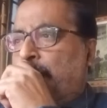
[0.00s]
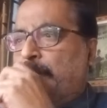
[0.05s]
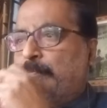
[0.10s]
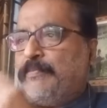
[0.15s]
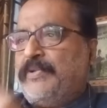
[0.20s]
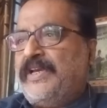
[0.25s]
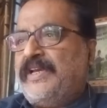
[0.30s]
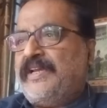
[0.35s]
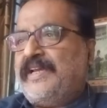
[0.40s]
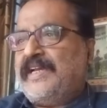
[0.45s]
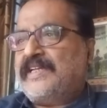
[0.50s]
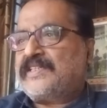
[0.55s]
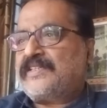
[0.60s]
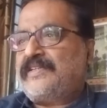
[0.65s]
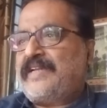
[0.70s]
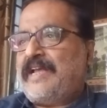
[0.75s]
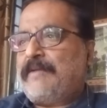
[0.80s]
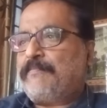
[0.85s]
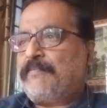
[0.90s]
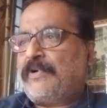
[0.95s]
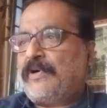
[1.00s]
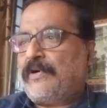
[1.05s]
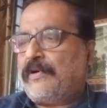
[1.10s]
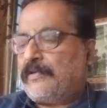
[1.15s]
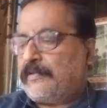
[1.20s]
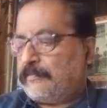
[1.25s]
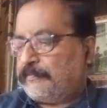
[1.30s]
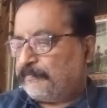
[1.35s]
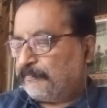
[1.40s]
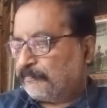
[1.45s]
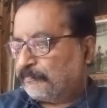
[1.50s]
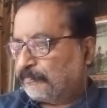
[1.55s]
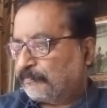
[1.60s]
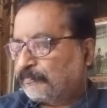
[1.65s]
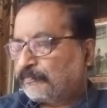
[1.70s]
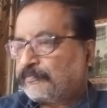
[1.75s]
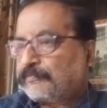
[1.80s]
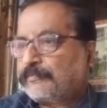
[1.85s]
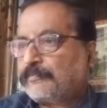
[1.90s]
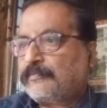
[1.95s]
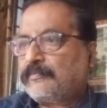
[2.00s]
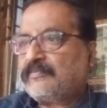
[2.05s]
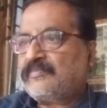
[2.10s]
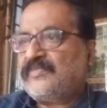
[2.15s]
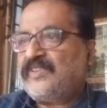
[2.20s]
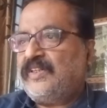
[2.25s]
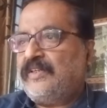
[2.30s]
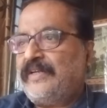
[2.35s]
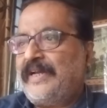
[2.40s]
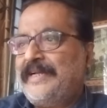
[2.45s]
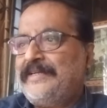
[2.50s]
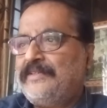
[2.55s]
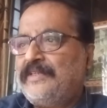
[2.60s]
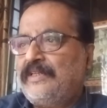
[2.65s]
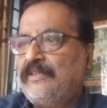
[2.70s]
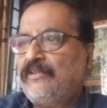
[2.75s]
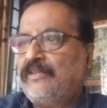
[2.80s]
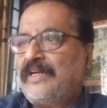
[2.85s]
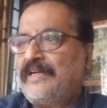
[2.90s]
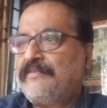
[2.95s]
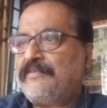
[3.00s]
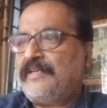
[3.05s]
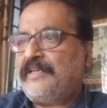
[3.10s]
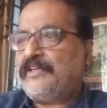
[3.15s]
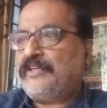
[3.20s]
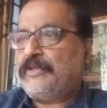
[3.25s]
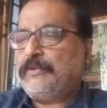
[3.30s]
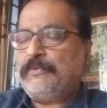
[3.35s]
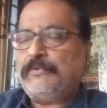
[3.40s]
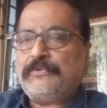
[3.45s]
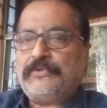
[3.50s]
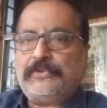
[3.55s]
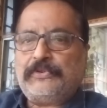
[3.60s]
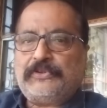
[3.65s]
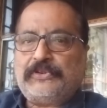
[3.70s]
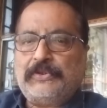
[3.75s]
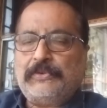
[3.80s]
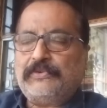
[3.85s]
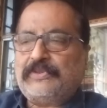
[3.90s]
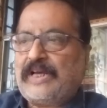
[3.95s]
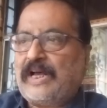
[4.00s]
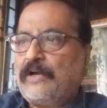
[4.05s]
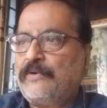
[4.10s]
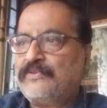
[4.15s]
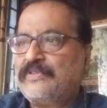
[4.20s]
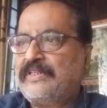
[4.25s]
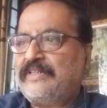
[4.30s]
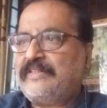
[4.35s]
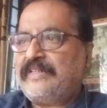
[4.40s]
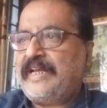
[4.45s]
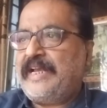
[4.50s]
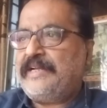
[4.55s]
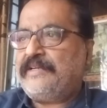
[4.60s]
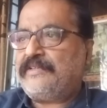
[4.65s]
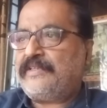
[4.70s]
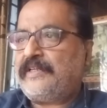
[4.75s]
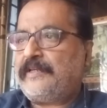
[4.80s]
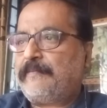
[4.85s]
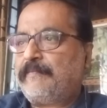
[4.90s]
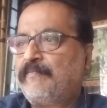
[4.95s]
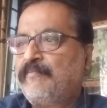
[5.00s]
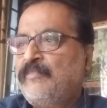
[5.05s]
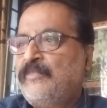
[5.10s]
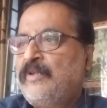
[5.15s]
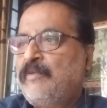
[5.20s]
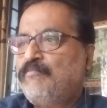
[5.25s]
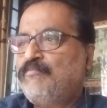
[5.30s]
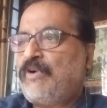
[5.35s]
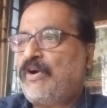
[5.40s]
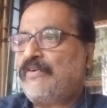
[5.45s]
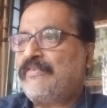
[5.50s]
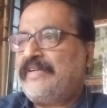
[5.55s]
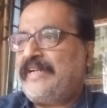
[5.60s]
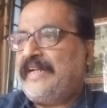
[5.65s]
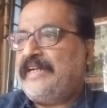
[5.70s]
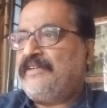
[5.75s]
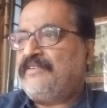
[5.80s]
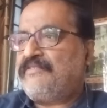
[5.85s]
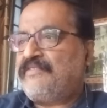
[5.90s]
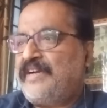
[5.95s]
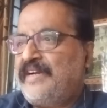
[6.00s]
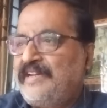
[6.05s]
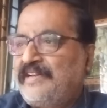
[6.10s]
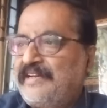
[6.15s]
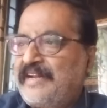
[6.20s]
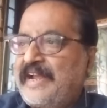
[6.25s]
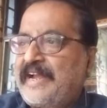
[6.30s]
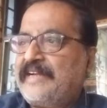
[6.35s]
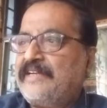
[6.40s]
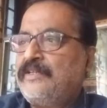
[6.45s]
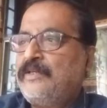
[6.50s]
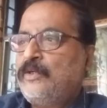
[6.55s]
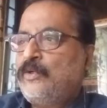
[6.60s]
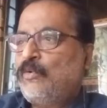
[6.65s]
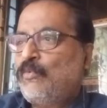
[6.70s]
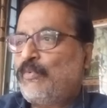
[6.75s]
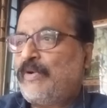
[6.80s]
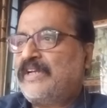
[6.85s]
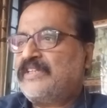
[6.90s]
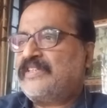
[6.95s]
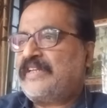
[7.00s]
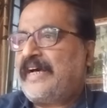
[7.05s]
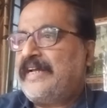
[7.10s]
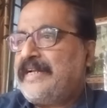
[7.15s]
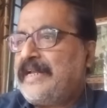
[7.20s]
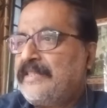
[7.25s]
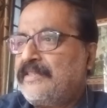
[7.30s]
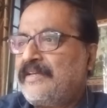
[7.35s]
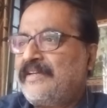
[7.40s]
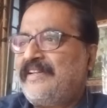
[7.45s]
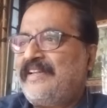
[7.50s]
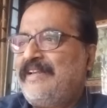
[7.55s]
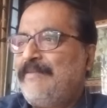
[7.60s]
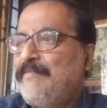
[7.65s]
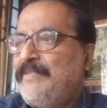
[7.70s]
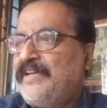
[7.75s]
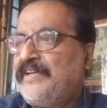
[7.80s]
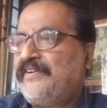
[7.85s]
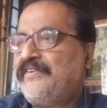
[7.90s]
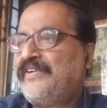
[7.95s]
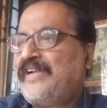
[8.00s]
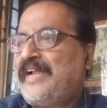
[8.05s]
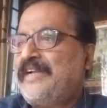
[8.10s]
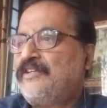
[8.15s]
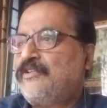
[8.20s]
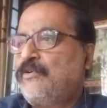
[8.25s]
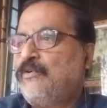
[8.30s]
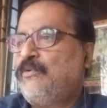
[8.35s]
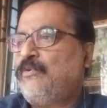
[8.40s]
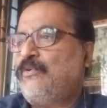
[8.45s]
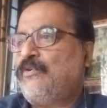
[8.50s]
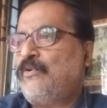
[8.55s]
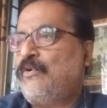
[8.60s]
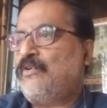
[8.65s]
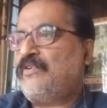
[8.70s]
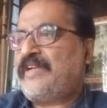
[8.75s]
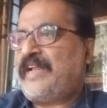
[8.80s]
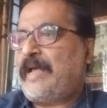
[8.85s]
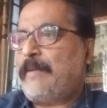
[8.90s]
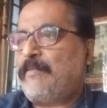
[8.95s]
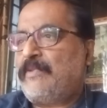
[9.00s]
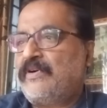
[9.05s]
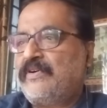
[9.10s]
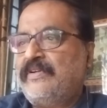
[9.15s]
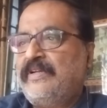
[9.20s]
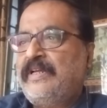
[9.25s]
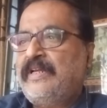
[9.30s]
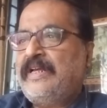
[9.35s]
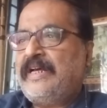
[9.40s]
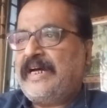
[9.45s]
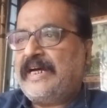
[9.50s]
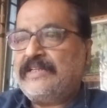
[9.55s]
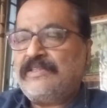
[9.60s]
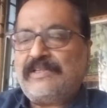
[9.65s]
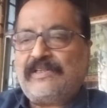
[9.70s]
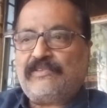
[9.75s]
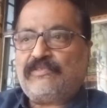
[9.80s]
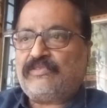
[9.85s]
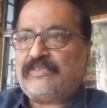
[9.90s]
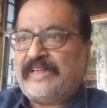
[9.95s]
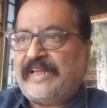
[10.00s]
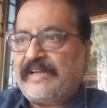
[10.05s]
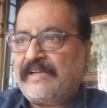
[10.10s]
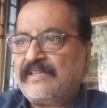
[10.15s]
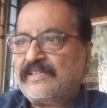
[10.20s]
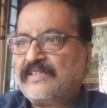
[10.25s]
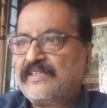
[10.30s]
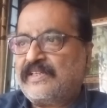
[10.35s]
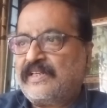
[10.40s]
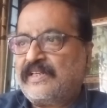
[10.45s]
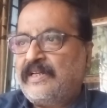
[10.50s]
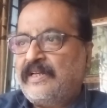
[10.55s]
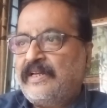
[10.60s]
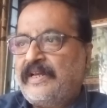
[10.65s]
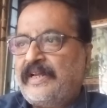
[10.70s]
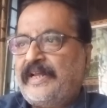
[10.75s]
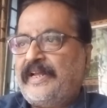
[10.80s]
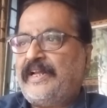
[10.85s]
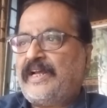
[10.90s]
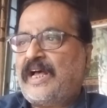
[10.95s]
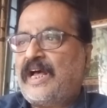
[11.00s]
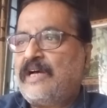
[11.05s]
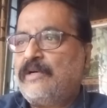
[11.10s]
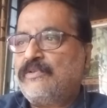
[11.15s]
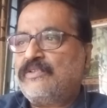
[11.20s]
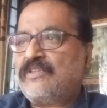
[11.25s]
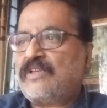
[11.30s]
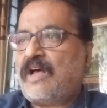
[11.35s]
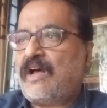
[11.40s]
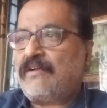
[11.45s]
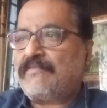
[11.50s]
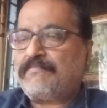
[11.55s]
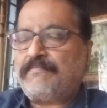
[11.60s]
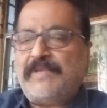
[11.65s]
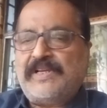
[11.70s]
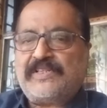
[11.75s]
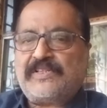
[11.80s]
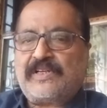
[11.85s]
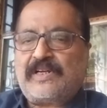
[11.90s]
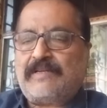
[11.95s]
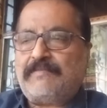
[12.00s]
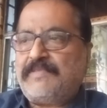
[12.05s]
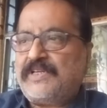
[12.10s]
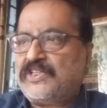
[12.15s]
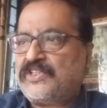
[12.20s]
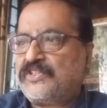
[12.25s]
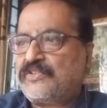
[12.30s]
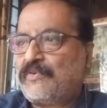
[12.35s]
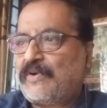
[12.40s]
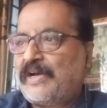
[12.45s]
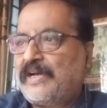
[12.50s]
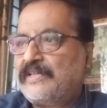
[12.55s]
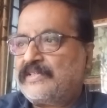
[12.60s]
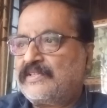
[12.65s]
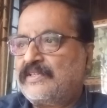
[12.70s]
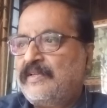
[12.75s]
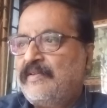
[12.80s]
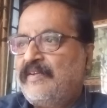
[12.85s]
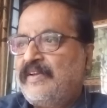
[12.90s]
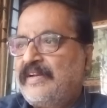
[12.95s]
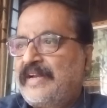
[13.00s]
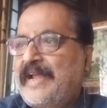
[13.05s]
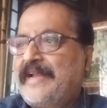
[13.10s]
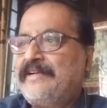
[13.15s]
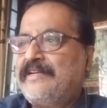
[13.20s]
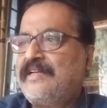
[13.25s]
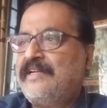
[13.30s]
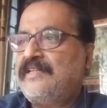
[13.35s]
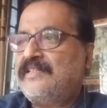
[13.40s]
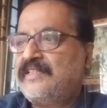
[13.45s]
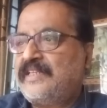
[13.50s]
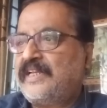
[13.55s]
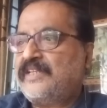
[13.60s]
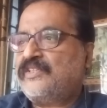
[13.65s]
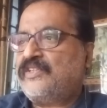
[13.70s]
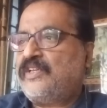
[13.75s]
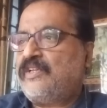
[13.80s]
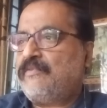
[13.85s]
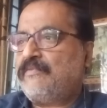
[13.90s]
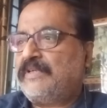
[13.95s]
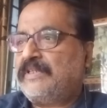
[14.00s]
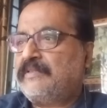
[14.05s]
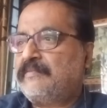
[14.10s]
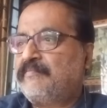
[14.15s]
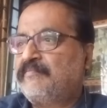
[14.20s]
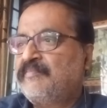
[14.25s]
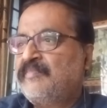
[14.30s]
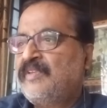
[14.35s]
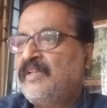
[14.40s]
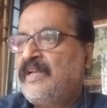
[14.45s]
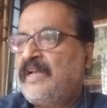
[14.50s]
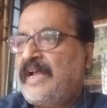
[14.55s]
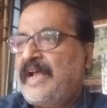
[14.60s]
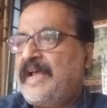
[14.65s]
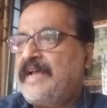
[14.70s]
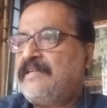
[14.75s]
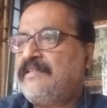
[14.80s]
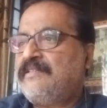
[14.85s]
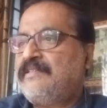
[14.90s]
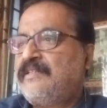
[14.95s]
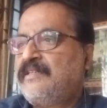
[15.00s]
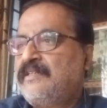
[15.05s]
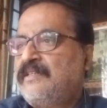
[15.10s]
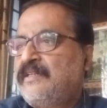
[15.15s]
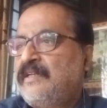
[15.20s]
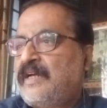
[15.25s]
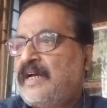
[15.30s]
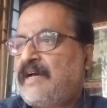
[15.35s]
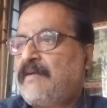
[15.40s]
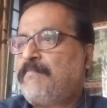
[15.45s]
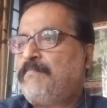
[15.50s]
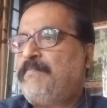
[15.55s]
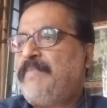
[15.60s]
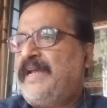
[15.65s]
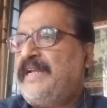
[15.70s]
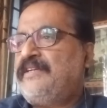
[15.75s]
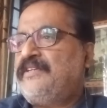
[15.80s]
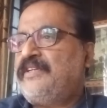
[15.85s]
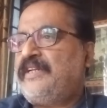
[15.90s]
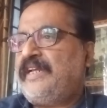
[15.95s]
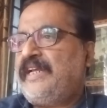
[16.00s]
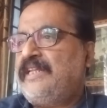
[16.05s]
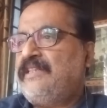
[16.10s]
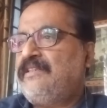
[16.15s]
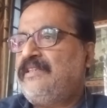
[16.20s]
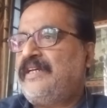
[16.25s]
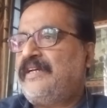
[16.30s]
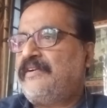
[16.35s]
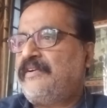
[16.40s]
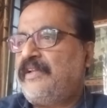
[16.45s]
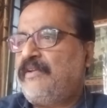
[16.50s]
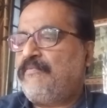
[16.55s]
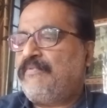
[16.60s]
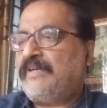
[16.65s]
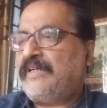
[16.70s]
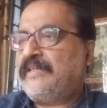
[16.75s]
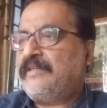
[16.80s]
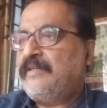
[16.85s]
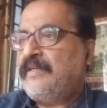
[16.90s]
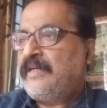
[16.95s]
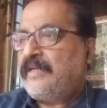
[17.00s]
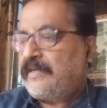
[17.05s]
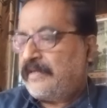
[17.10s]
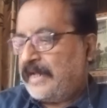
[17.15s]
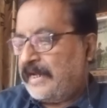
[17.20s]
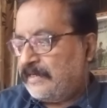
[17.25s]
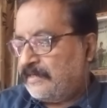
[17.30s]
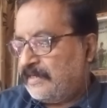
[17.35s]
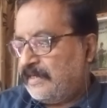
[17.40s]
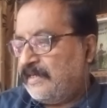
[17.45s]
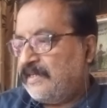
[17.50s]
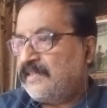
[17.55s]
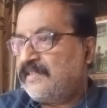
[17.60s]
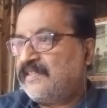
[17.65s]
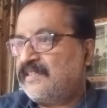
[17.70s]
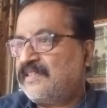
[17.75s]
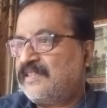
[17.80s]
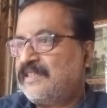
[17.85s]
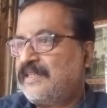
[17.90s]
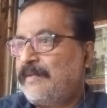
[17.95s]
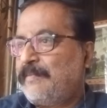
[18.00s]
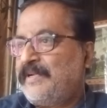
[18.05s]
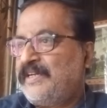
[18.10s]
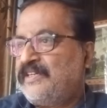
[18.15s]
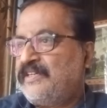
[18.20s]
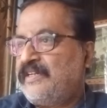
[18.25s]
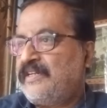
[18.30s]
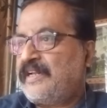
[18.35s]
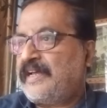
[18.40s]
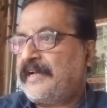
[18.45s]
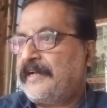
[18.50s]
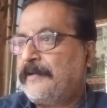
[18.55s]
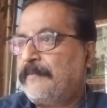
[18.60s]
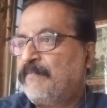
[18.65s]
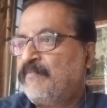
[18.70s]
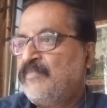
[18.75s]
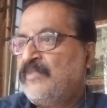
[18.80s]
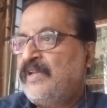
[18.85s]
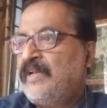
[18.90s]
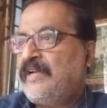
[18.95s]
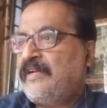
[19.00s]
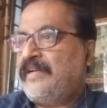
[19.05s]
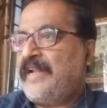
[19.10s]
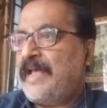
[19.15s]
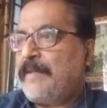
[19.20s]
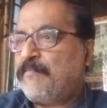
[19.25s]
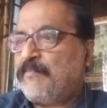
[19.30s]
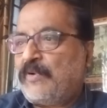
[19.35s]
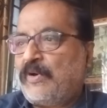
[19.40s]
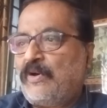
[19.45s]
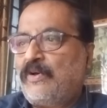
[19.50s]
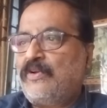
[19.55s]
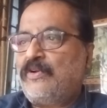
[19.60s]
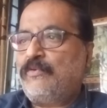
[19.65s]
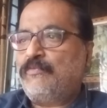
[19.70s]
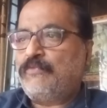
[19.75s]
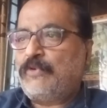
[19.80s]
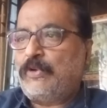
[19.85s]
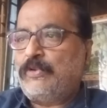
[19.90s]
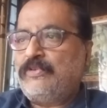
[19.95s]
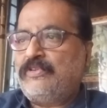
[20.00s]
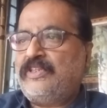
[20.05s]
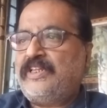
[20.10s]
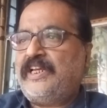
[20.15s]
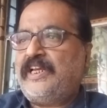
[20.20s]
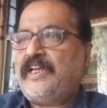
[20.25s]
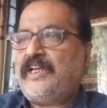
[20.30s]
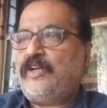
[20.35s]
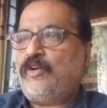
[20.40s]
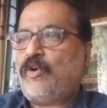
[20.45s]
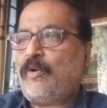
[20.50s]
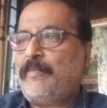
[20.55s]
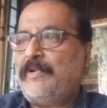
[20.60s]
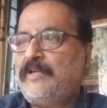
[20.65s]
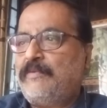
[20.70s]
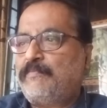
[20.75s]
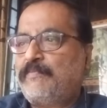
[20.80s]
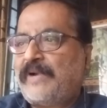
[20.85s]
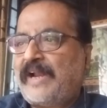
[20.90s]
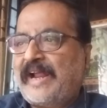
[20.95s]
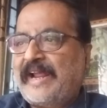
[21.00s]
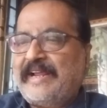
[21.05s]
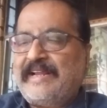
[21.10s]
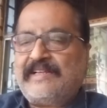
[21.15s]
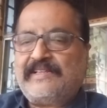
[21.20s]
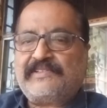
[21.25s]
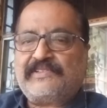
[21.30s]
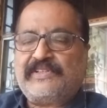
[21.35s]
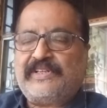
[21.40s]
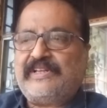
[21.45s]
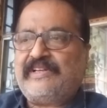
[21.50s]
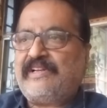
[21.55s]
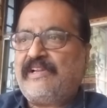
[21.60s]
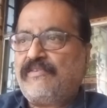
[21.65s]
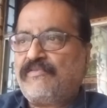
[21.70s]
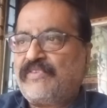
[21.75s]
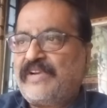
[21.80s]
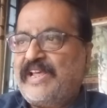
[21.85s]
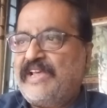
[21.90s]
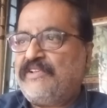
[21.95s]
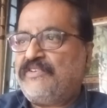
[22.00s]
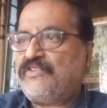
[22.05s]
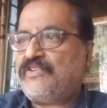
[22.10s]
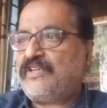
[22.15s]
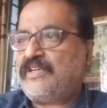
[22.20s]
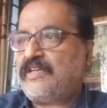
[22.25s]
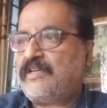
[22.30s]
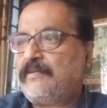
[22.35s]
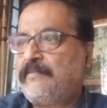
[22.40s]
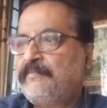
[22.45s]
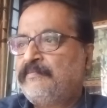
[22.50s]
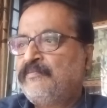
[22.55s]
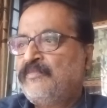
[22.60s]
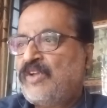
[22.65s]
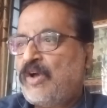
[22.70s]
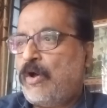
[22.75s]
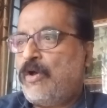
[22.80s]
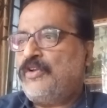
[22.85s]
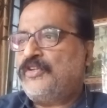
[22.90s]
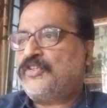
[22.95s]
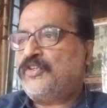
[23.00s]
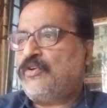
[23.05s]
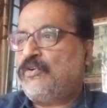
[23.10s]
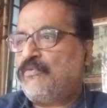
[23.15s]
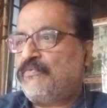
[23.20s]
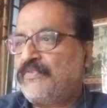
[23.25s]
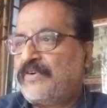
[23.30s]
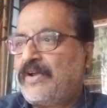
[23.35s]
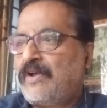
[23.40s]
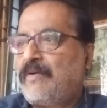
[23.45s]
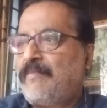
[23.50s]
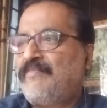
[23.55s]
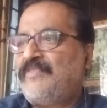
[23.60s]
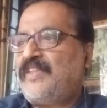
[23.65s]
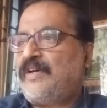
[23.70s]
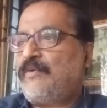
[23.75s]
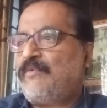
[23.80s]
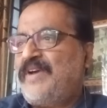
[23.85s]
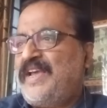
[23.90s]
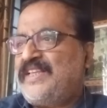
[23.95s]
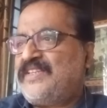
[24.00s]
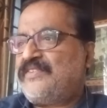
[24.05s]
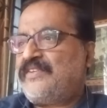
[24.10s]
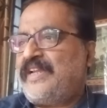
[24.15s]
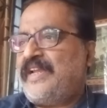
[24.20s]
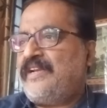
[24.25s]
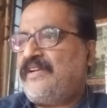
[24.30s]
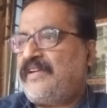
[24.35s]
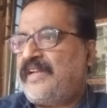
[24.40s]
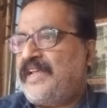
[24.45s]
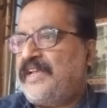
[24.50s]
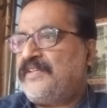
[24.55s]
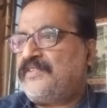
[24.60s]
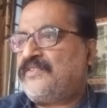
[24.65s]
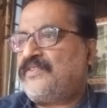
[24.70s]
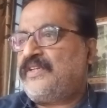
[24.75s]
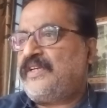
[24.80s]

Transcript: B.S. Naipaul, 1932 to 2018, born in Trinidad, was another immigrant who wrote, among other things, A House of Mr. Biswas, 1961, and A Bend in the River, 1979. Naipaul won the Nobel Prize in Literature. Also from the West Indies,